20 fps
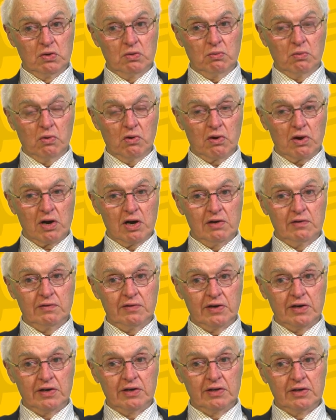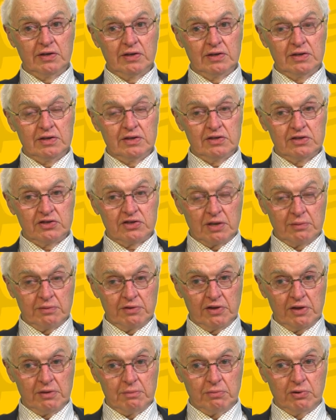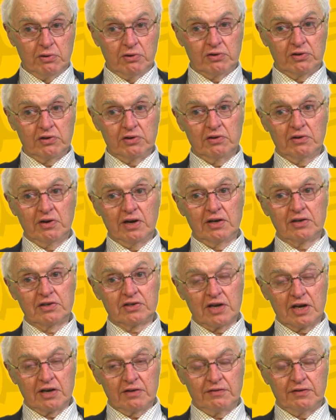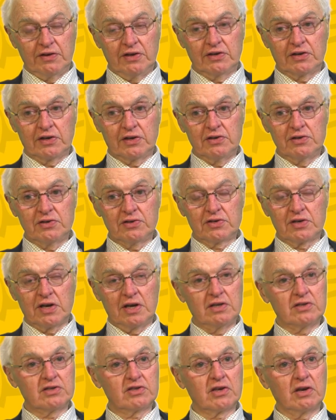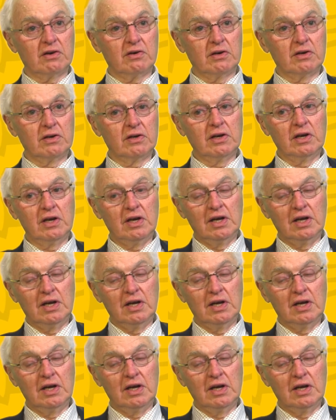walk over some of the important ground, take photos and so on.